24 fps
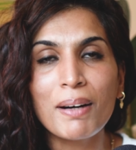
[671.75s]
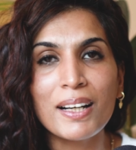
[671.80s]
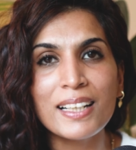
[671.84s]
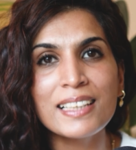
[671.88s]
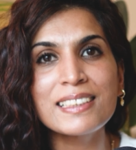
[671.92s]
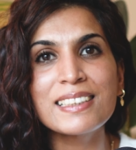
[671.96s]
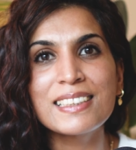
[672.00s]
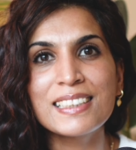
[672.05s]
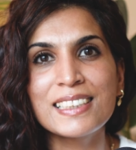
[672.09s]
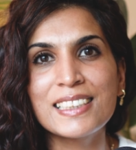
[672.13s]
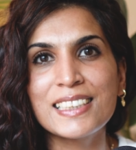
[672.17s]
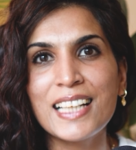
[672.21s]
but
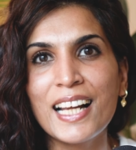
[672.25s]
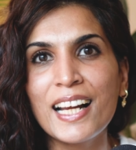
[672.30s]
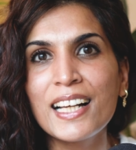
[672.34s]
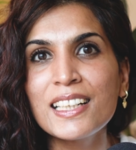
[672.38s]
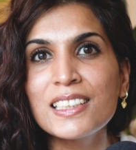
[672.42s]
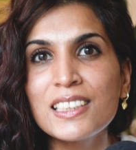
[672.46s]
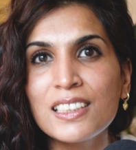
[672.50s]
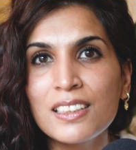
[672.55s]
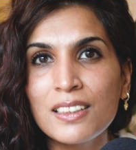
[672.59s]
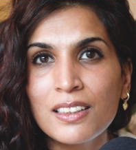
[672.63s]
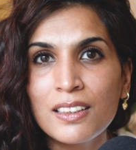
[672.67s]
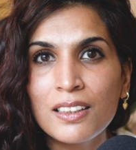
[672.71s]

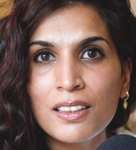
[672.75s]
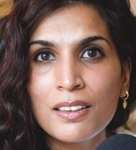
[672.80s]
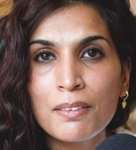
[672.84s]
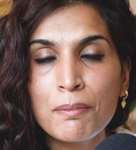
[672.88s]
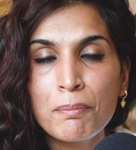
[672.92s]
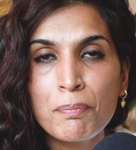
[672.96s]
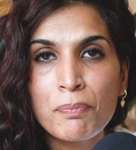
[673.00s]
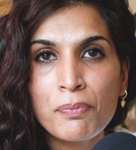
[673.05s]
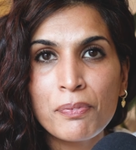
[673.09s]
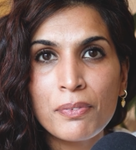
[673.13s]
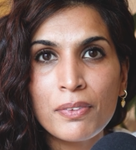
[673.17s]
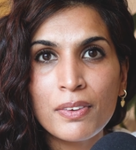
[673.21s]
instead,
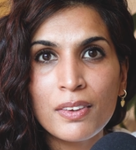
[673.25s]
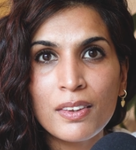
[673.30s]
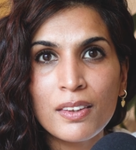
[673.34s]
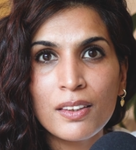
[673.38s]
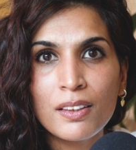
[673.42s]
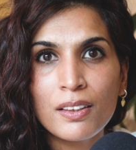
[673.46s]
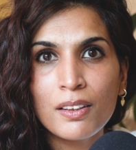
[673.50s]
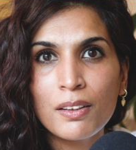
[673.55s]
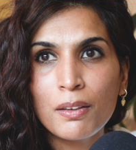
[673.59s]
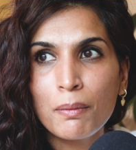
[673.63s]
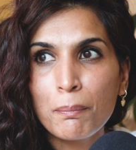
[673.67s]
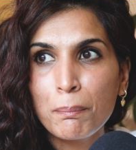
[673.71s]

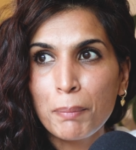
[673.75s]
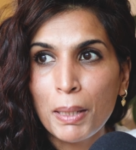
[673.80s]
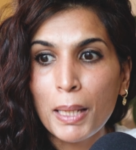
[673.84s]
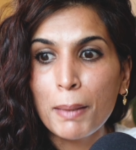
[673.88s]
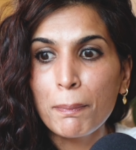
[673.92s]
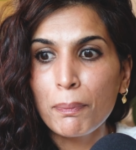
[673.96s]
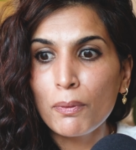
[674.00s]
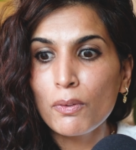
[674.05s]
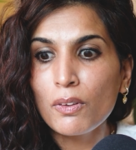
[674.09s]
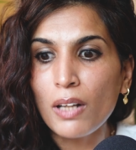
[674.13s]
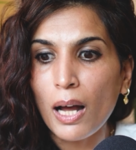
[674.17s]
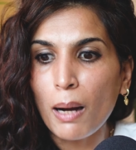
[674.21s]

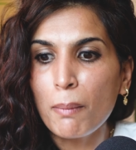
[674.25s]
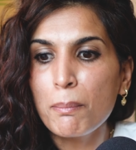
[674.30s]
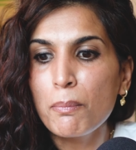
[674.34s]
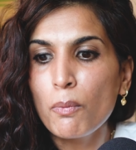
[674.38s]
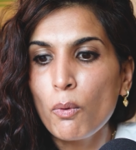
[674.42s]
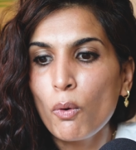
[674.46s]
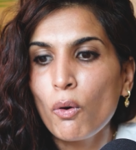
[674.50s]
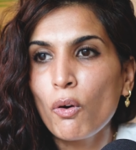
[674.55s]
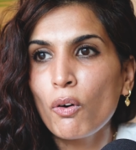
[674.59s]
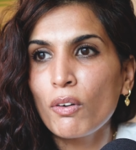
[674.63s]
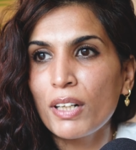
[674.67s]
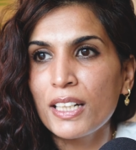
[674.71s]
people are
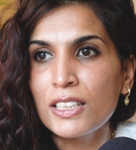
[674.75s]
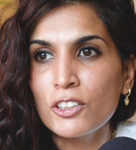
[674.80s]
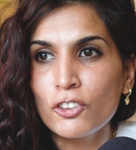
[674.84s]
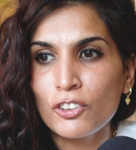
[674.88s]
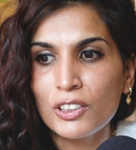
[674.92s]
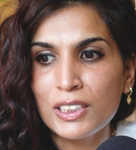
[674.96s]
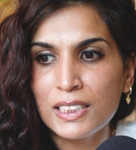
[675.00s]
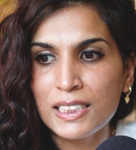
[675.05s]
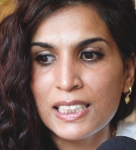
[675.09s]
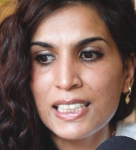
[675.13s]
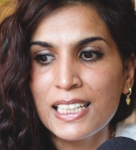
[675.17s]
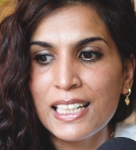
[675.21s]
more
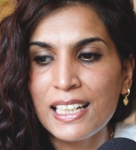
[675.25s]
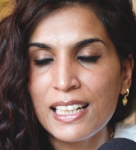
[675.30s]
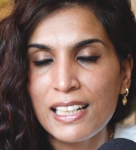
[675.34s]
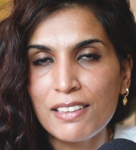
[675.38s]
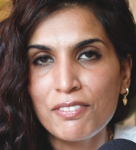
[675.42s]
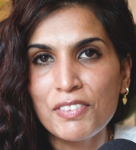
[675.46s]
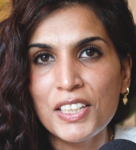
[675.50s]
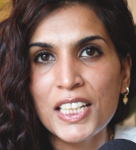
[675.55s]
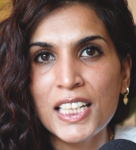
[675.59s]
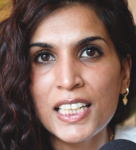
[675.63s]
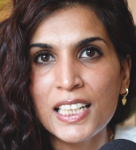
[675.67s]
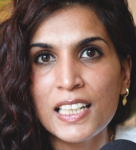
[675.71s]
interested in
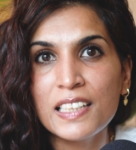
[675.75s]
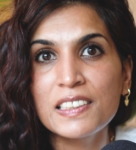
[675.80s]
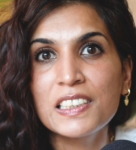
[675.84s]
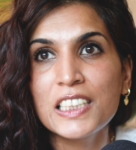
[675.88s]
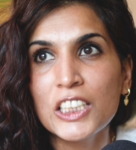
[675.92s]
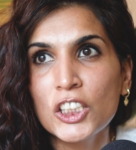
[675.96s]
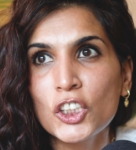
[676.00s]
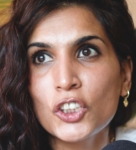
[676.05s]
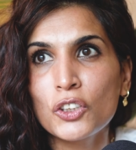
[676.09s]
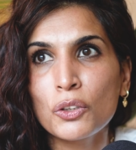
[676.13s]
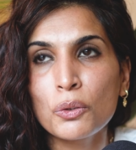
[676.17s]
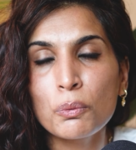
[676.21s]
living in the
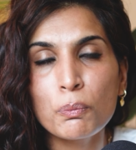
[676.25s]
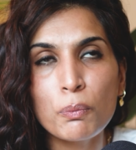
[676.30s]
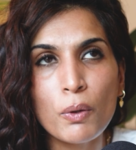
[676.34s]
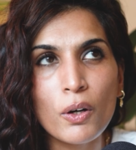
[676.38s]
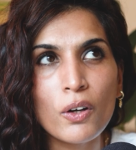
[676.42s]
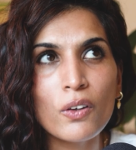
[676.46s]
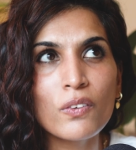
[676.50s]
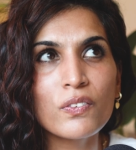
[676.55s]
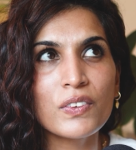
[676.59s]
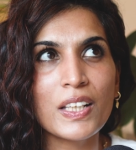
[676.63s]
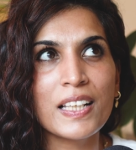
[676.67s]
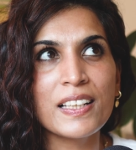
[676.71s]
digital
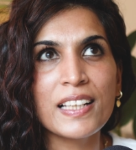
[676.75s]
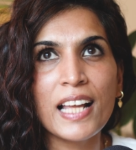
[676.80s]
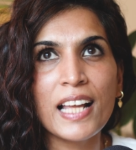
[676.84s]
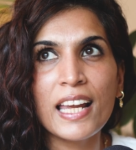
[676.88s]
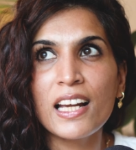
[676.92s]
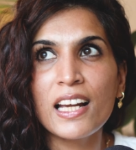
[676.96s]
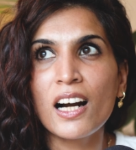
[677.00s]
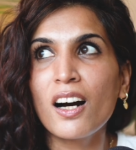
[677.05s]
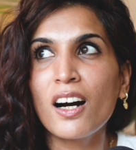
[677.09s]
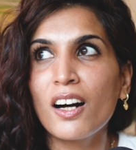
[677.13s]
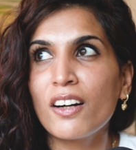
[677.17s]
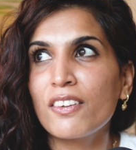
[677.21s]
world than
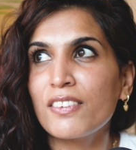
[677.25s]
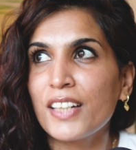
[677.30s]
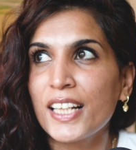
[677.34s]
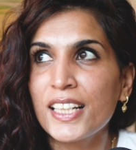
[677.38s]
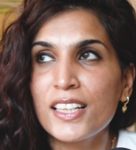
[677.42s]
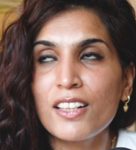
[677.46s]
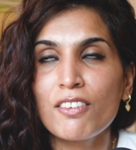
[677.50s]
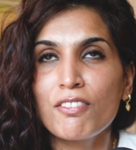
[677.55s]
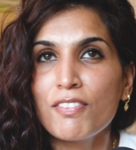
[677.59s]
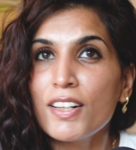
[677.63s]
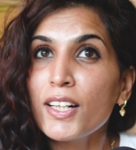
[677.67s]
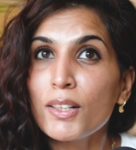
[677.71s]
they are
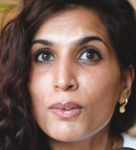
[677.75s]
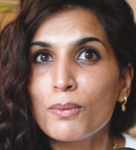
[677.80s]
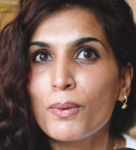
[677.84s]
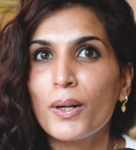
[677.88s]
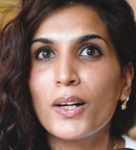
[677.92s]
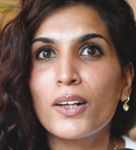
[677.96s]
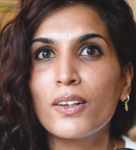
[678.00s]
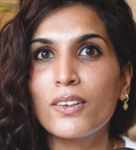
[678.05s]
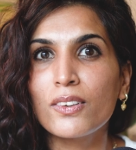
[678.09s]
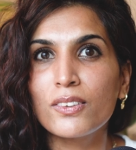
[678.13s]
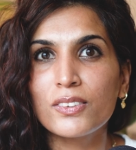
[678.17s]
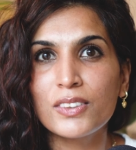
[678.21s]
in the real
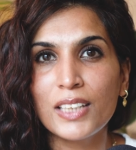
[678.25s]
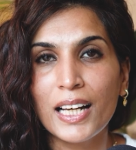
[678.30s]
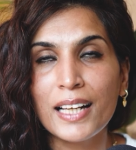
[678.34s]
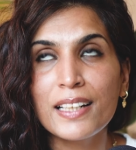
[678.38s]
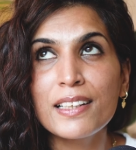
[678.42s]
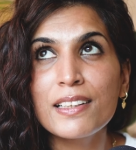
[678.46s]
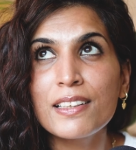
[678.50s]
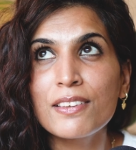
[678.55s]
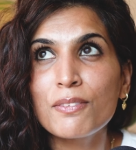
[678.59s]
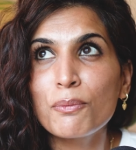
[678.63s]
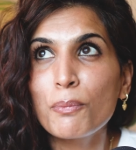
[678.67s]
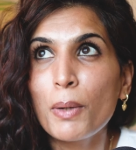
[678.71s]
world.
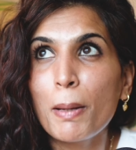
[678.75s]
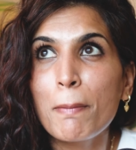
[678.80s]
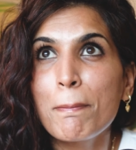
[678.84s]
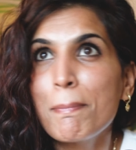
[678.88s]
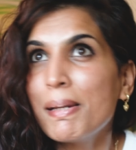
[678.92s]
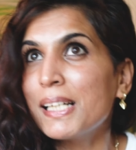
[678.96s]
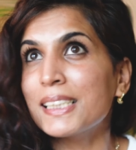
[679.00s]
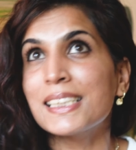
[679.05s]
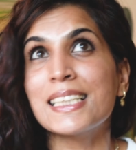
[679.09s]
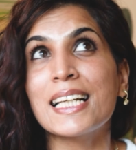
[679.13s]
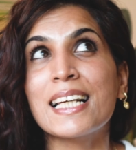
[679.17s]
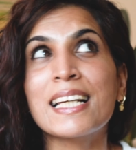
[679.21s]
And we're
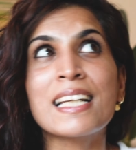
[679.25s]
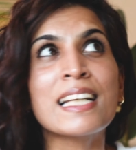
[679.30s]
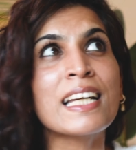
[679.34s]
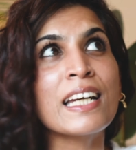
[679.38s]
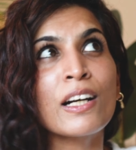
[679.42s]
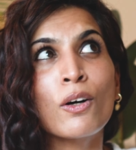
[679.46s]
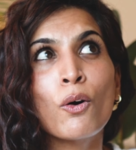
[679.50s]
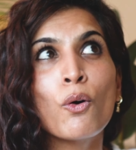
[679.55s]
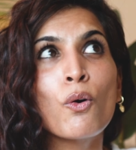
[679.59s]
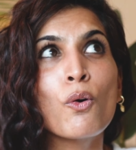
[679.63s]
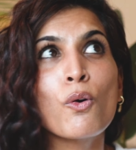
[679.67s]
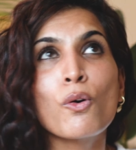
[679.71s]
missing
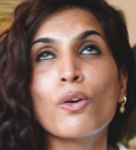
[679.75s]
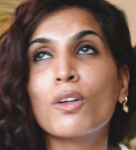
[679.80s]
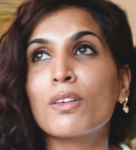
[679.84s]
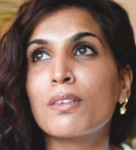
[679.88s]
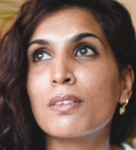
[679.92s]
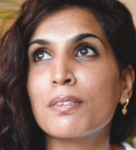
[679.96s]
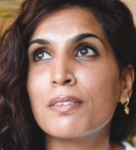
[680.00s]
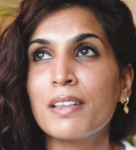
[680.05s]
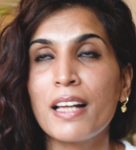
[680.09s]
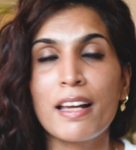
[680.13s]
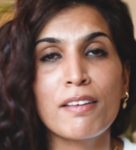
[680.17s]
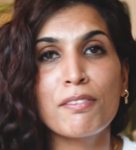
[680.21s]
it
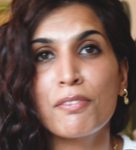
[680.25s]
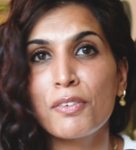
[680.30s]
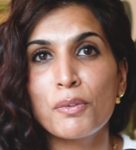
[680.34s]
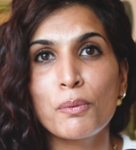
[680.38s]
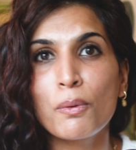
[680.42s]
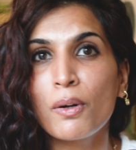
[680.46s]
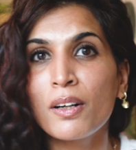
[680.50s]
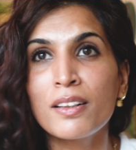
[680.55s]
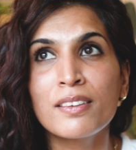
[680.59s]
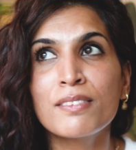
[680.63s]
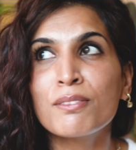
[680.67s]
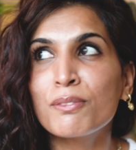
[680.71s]
all,
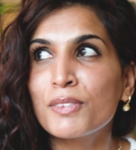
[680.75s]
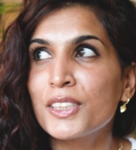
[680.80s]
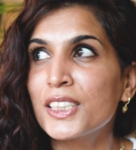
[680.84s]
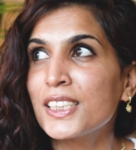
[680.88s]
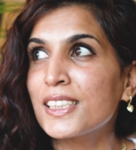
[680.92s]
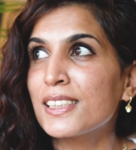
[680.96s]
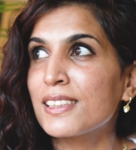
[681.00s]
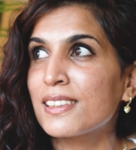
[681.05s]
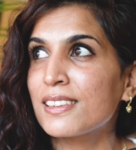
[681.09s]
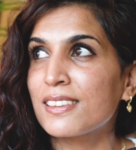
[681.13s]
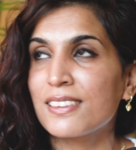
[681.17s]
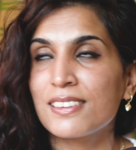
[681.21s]
everyone. We
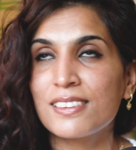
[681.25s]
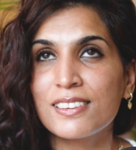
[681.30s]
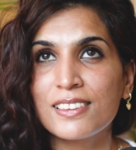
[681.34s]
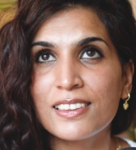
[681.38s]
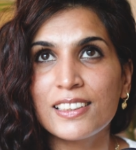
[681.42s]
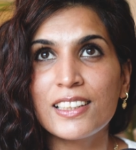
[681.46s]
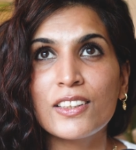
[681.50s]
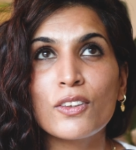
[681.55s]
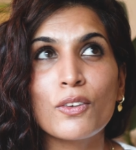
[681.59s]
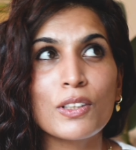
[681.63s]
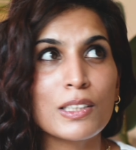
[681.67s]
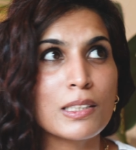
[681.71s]
just,
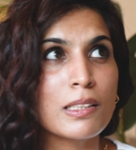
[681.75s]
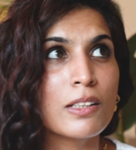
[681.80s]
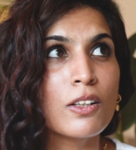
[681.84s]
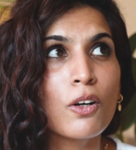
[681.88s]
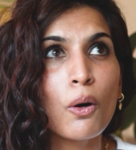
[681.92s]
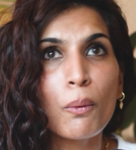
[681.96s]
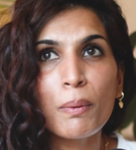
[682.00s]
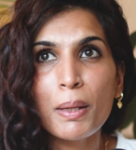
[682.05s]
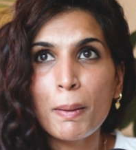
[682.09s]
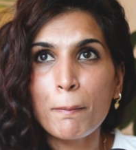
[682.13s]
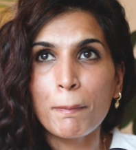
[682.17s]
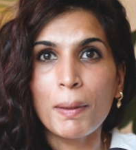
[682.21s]
you know, it's
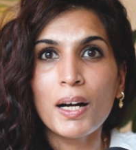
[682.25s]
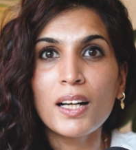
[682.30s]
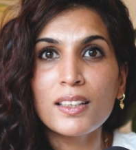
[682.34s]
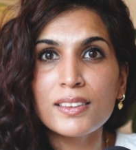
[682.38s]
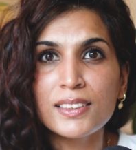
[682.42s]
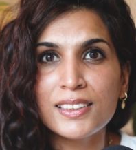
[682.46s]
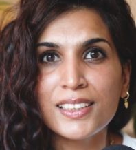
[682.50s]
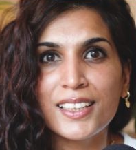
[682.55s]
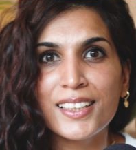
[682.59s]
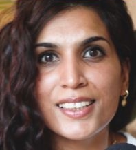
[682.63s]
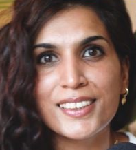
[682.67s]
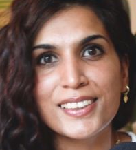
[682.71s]
going
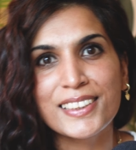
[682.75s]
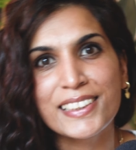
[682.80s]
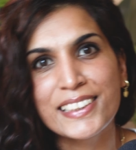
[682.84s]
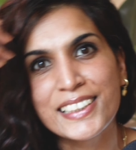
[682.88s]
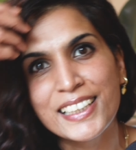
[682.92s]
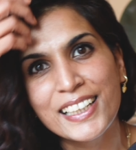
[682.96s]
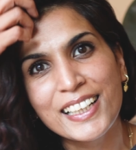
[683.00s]
past us.